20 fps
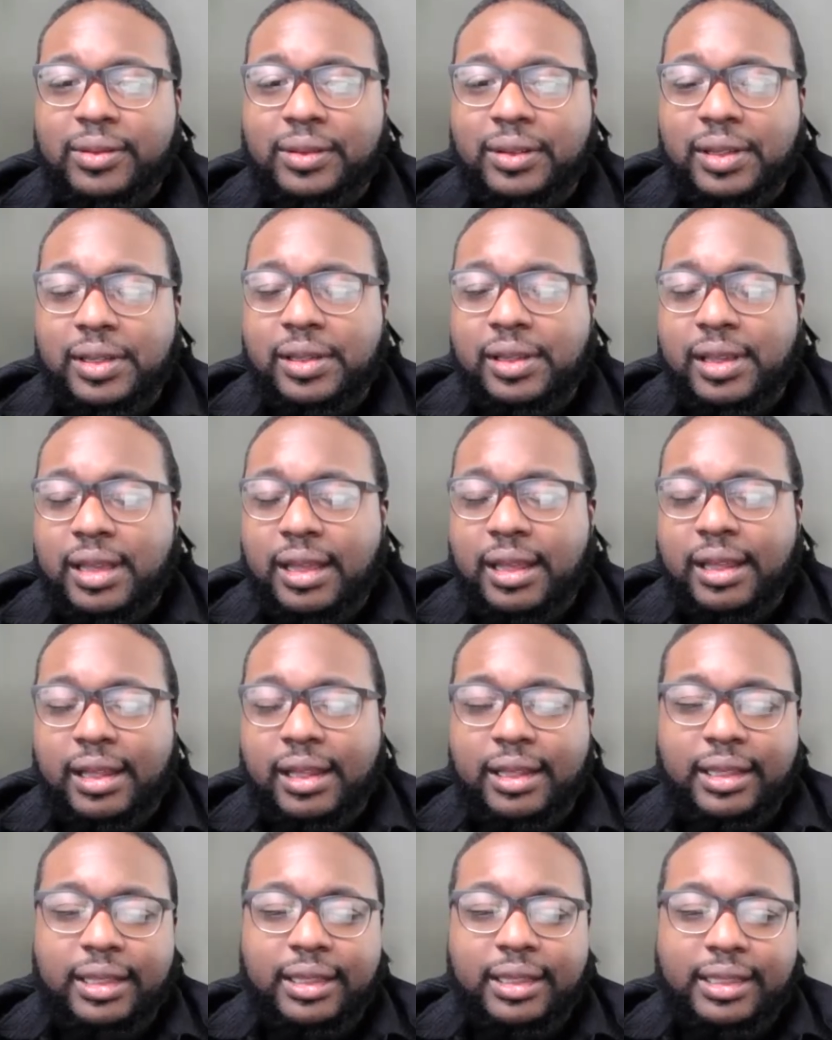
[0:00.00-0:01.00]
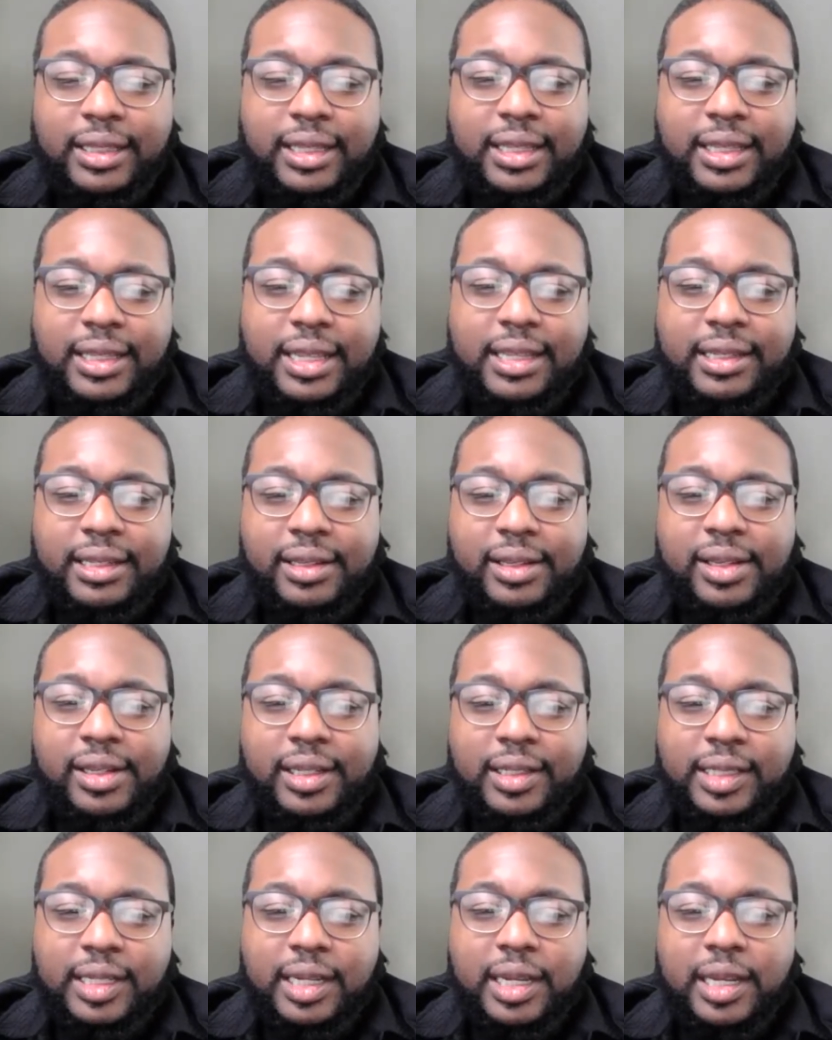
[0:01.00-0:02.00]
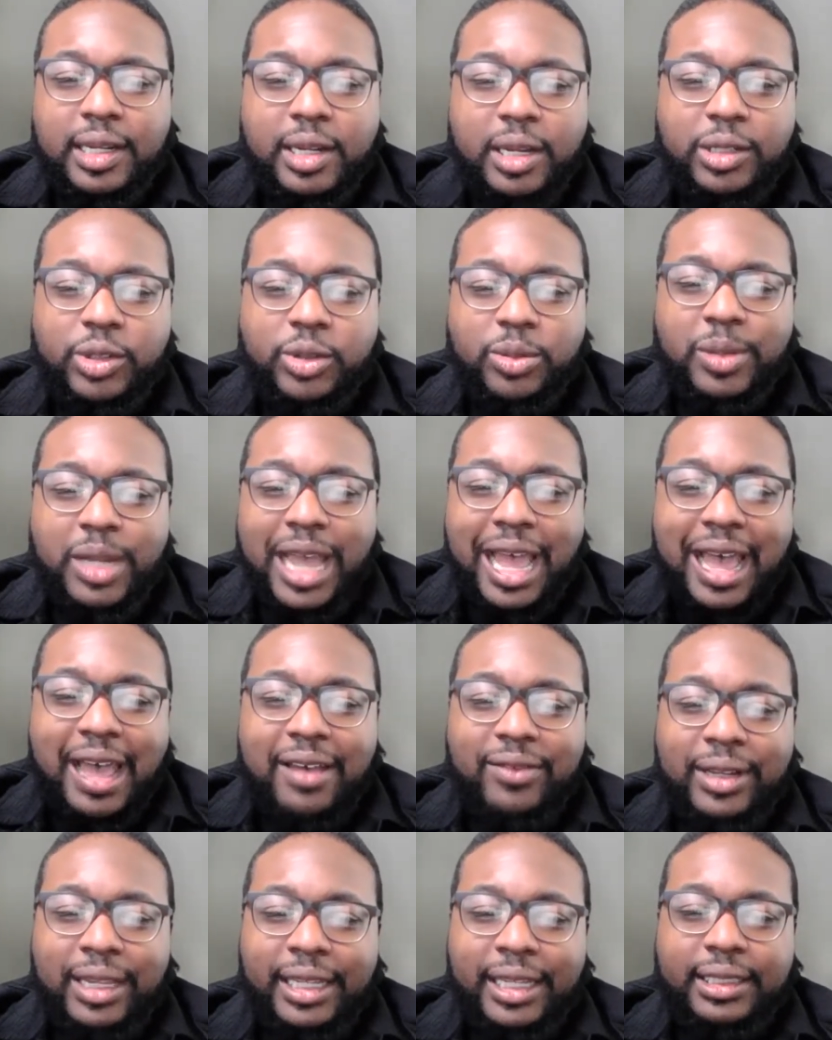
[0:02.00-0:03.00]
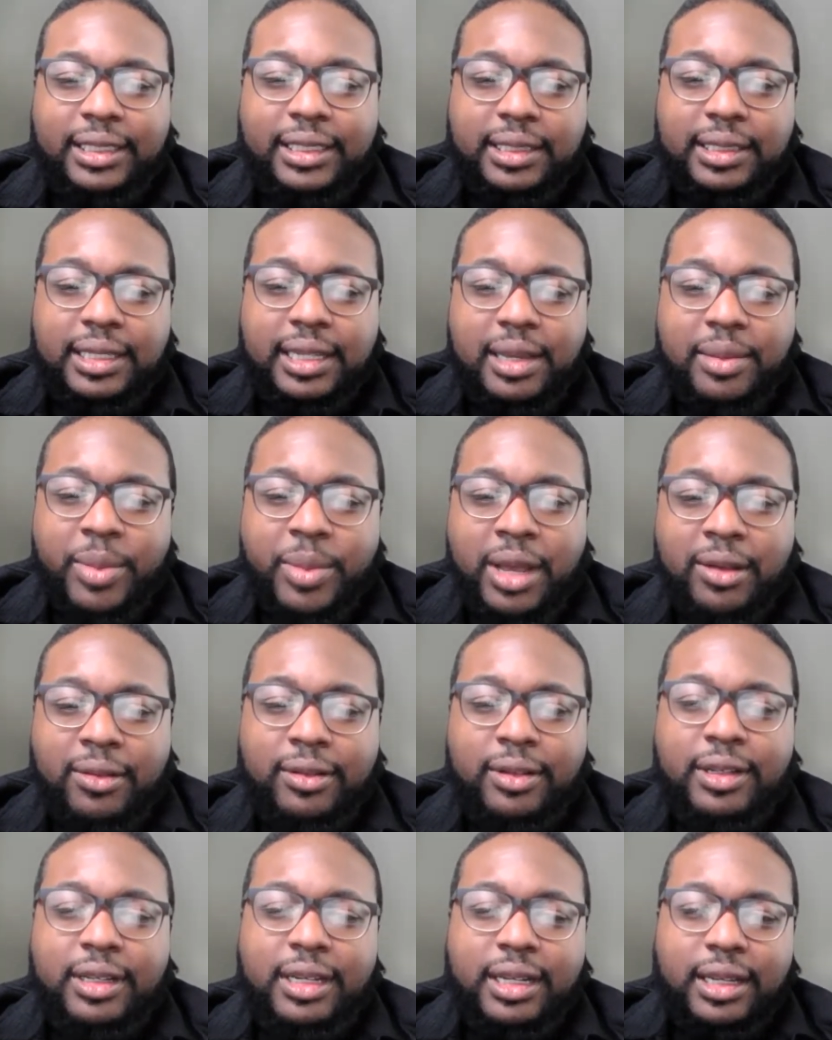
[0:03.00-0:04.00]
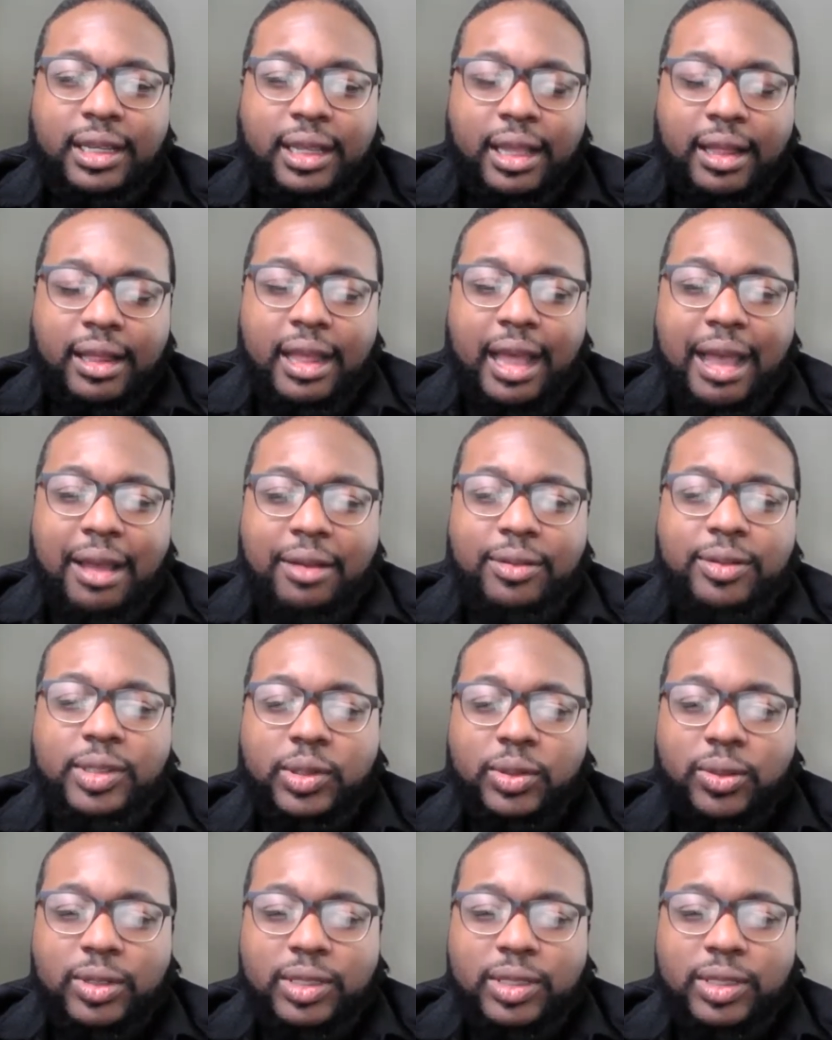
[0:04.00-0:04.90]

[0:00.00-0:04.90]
it's a conundrum to have, like, to think about outsourcing